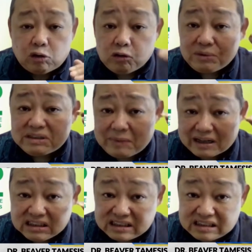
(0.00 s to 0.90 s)
always
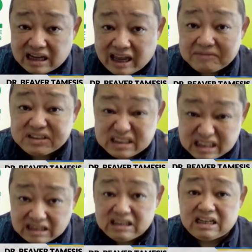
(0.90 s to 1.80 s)
must have
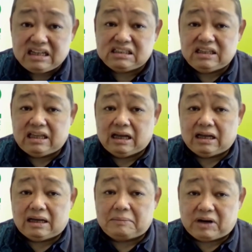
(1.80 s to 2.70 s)
seen these
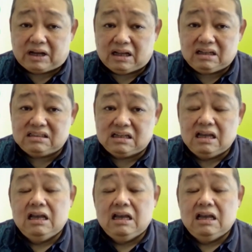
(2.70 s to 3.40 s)
products.